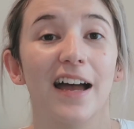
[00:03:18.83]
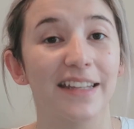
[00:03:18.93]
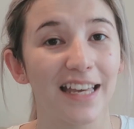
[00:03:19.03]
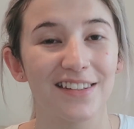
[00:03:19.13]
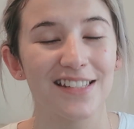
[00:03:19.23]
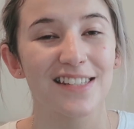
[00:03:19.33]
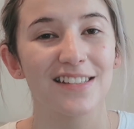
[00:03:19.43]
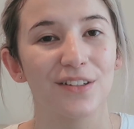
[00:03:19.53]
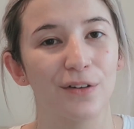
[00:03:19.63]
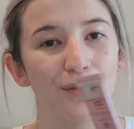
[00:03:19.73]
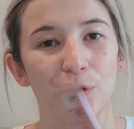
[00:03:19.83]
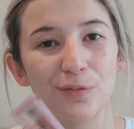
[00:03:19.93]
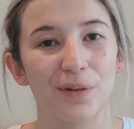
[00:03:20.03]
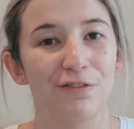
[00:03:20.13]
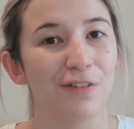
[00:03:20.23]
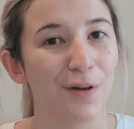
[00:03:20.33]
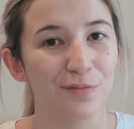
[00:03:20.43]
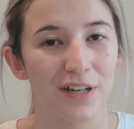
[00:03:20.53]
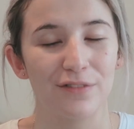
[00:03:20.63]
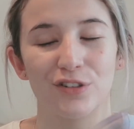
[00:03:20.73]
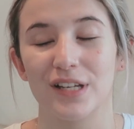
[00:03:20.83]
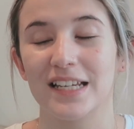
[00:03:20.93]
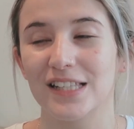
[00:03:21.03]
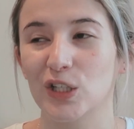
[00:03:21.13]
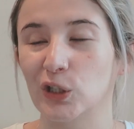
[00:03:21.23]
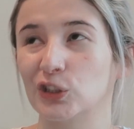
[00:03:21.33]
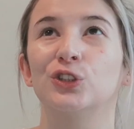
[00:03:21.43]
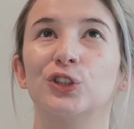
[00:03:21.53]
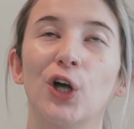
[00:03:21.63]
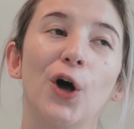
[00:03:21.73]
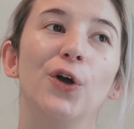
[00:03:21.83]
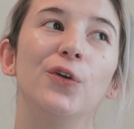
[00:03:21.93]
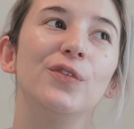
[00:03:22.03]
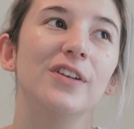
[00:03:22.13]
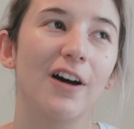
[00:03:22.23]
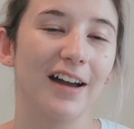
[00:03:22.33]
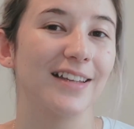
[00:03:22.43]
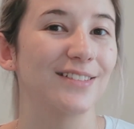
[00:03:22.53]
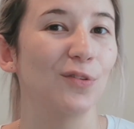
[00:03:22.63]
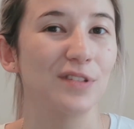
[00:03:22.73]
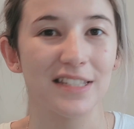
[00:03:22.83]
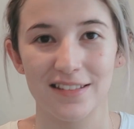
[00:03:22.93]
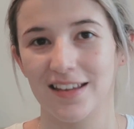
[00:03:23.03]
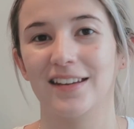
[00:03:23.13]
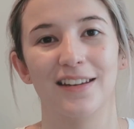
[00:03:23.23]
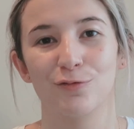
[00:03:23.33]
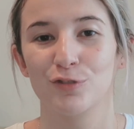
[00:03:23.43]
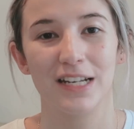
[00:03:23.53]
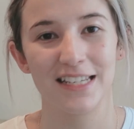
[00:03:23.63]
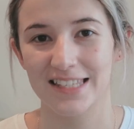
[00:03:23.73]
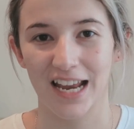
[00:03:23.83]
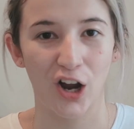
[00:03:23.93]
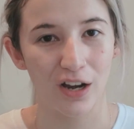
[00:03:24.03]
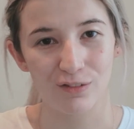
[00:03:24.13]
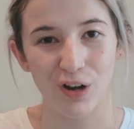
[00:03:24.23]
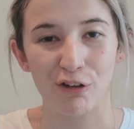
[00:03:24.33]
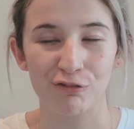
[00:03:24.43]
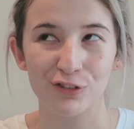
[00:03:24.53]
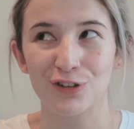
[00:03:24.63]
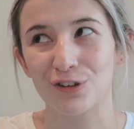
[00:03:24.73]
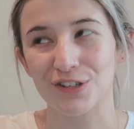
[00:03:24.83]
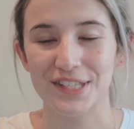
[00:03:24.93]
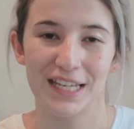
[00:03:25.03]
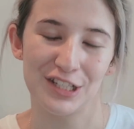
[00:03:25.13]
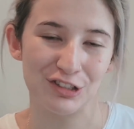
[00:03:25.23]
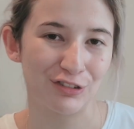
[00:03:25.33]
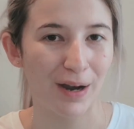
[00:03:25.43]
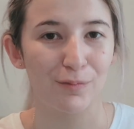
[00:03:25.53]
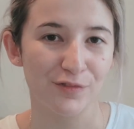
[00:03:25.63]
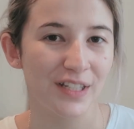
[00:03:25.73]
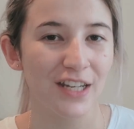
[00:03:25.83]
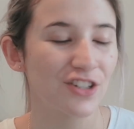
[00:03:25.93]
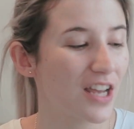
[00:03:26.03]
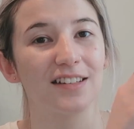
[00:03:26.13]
Again, this is another one of my firm favourite. It looks so nice on the skin. It really is that kind of like flawless Instagram finish.